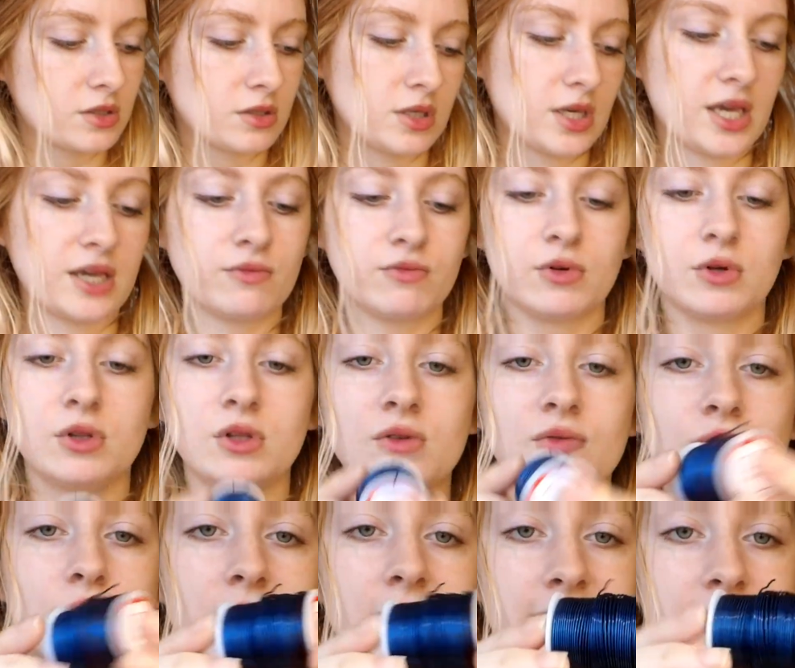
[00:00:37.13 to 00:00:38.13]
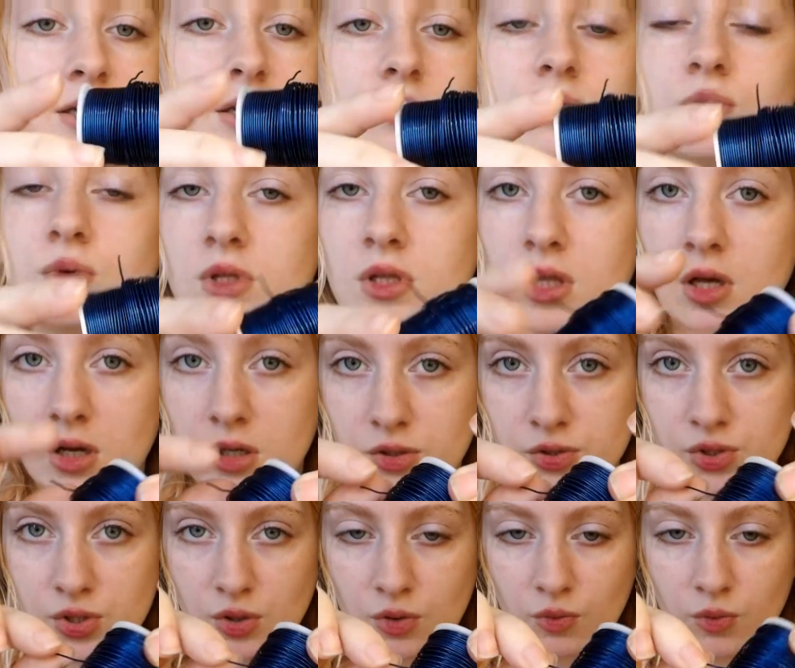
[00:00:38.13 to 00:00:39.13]
a roll of wire will
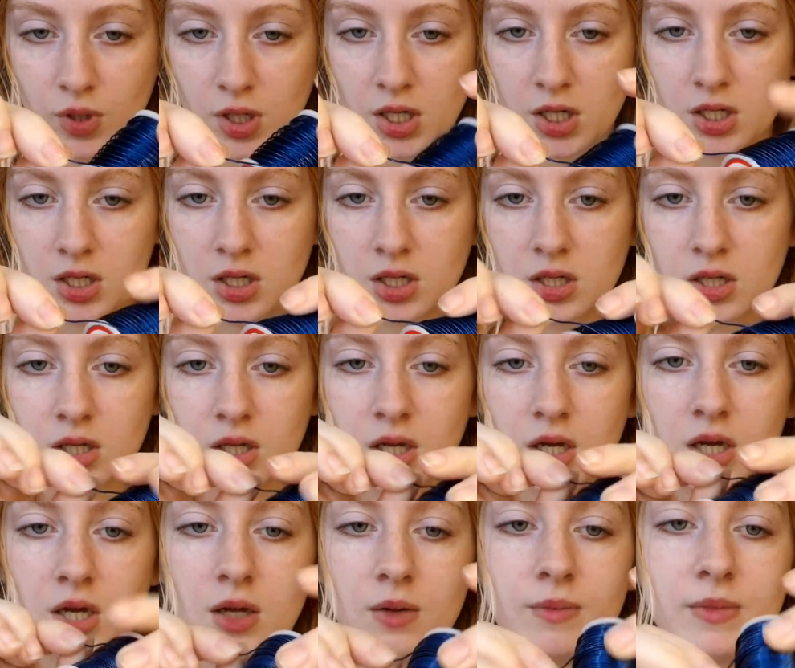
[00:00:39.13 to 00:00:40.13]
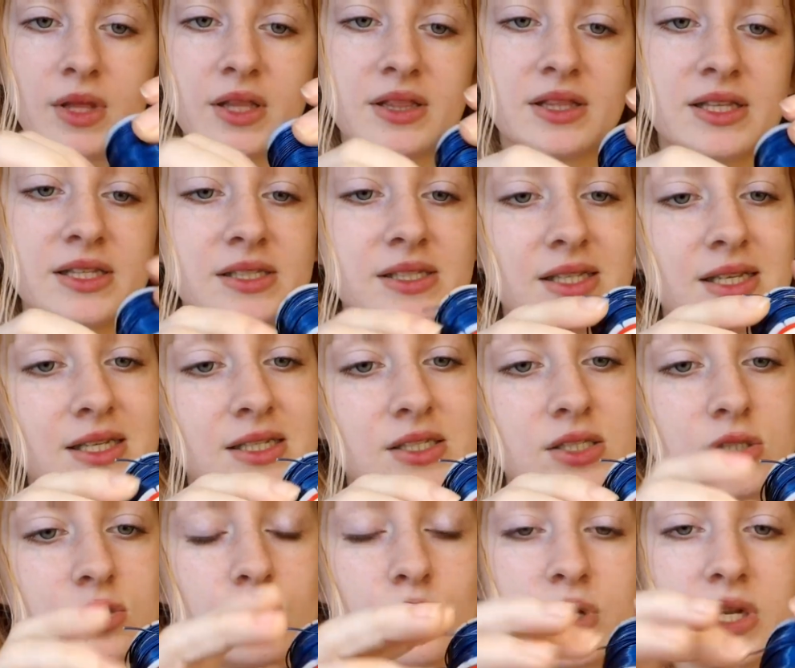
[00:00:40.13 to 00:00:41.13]
also work. This
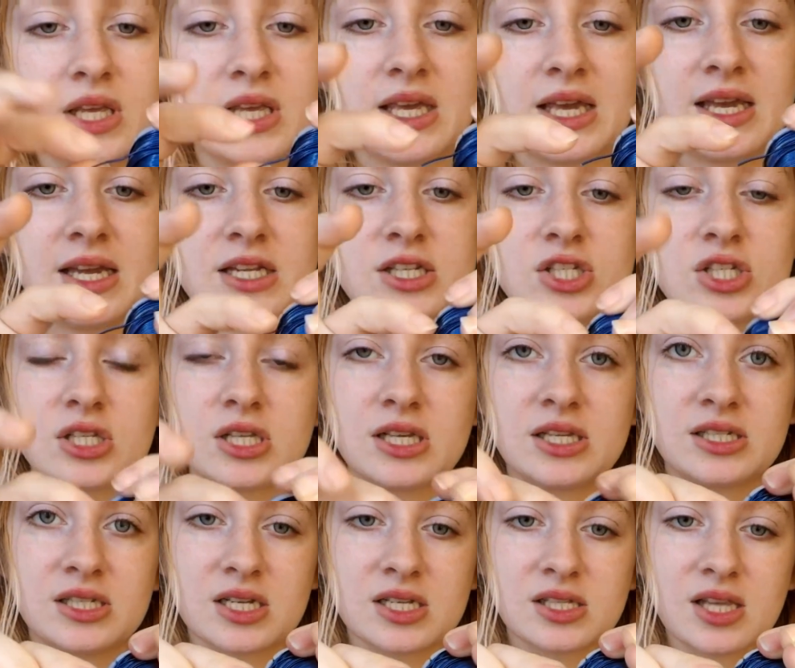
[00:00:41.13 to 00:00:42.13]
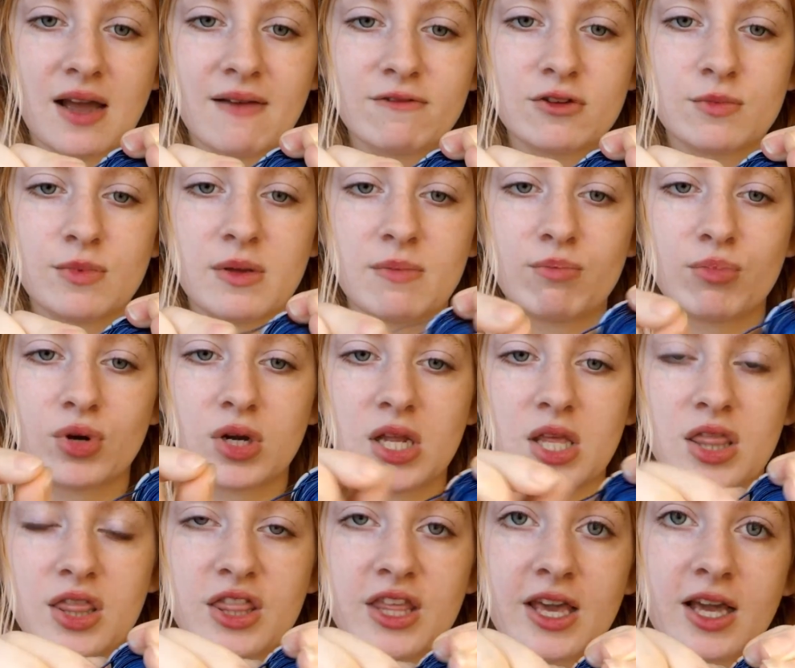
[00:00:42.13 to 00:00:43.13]
is 20 gauge. It does have to be pretty
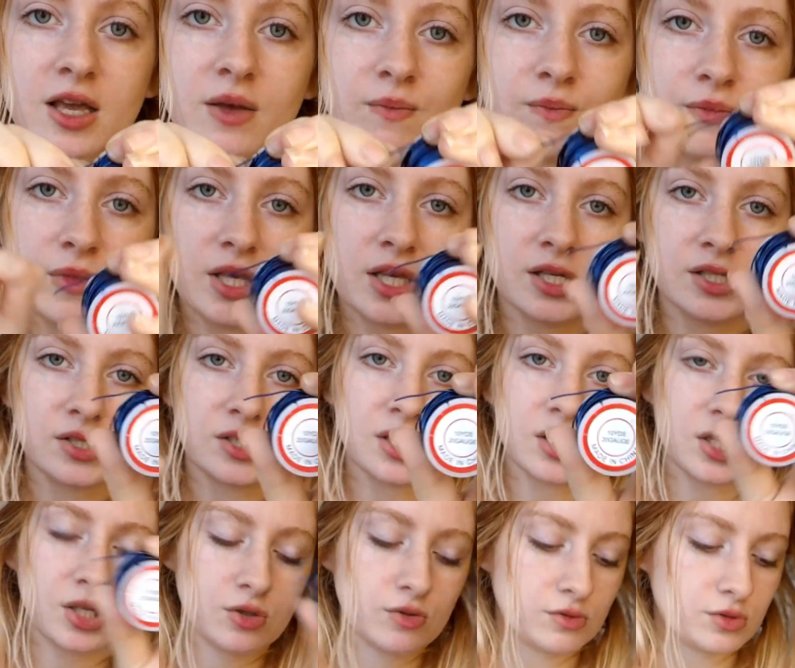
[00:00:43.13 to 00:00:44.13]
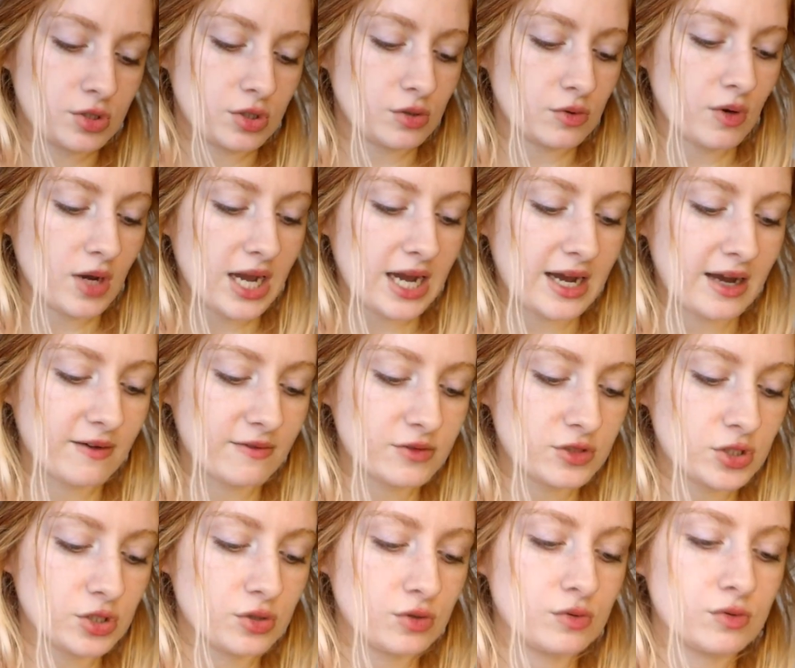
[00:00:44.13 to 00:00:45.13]
thick because you do
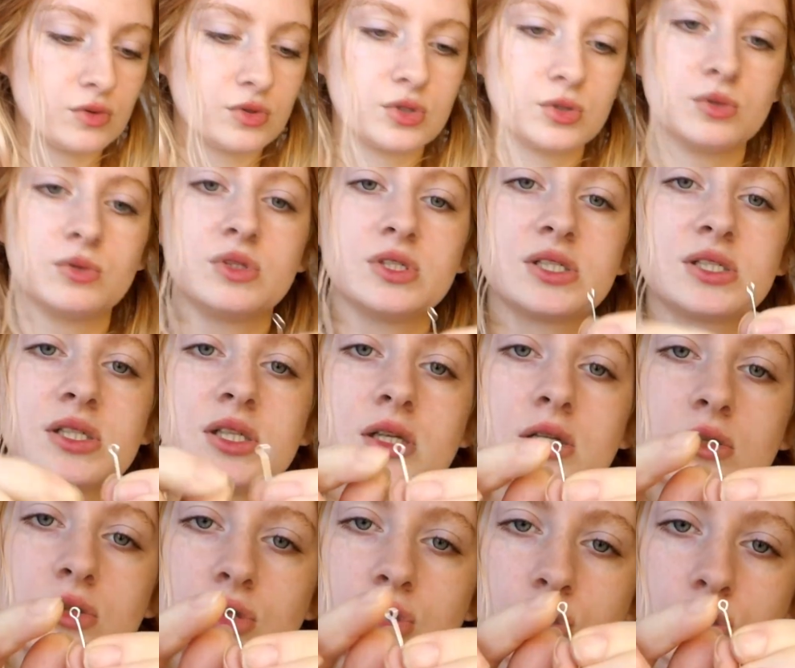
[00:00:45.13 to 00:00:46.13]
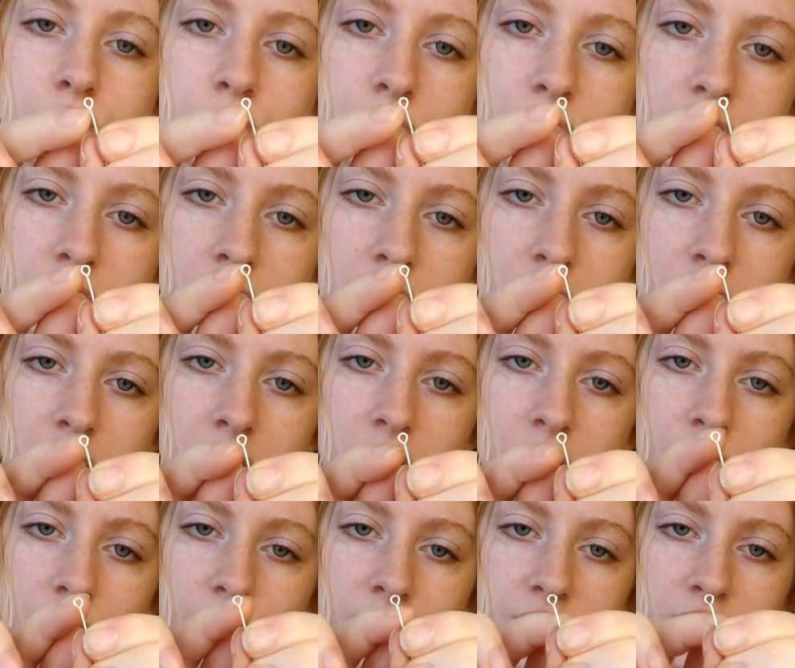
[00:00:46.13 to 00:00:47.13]
have to do this little loop
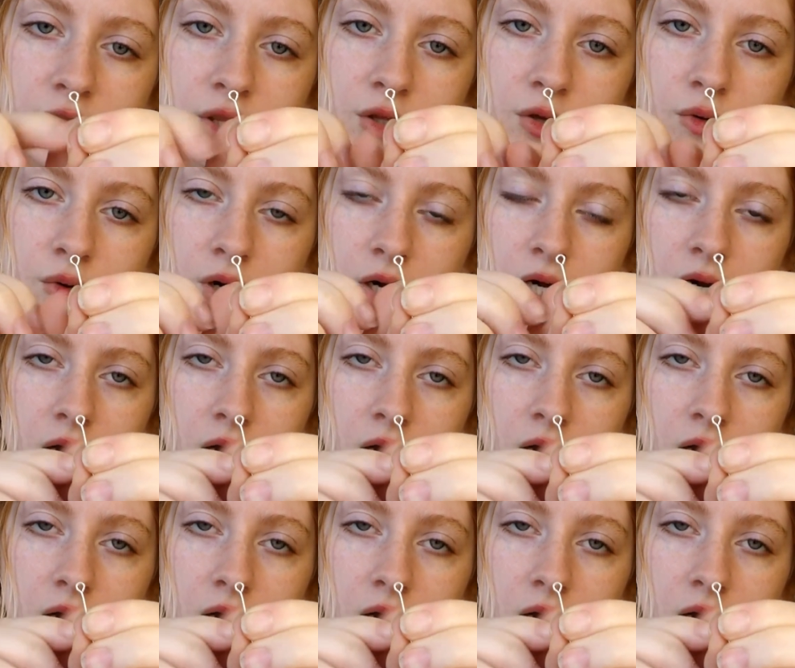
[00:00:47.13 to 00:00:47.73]
with your